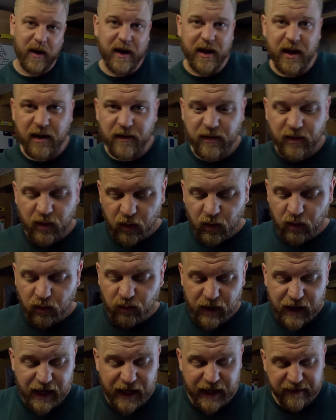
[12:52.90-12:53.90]
weight if you're
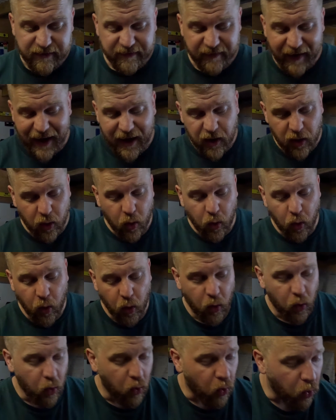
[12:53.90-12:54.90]
really fat
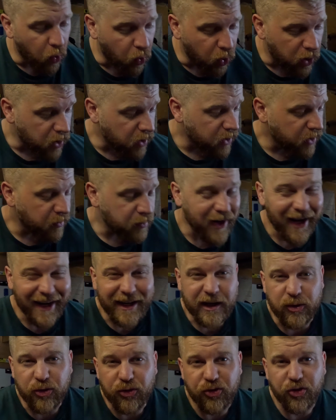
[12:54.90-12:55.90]
or
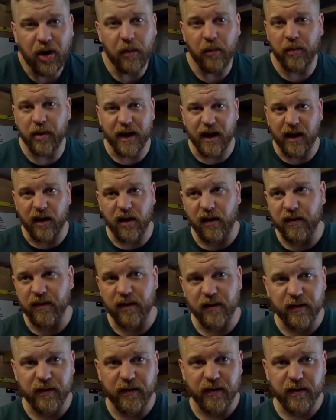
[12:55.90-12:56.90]
planning on jumping it
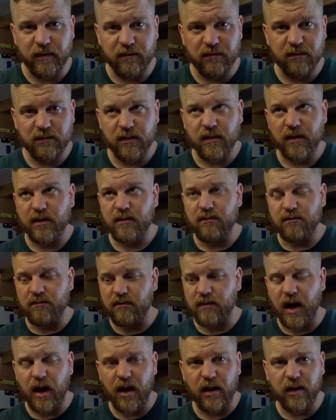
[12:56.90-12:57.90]
off of
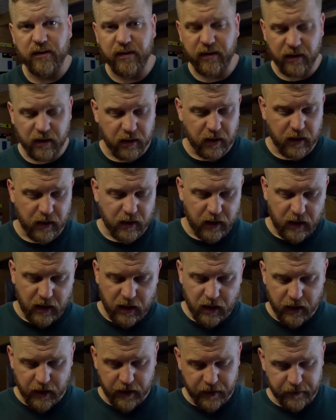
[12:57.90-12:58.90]
Mars,
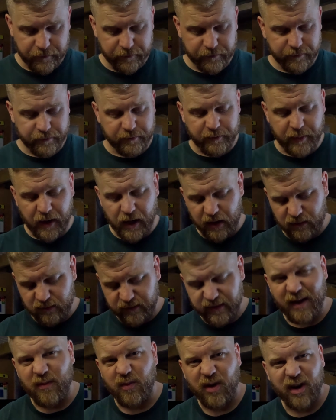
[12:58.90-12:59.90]
but
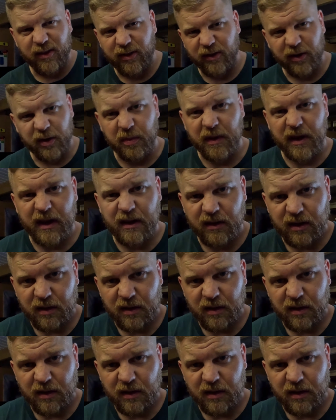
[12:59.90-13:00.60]
10 weight should be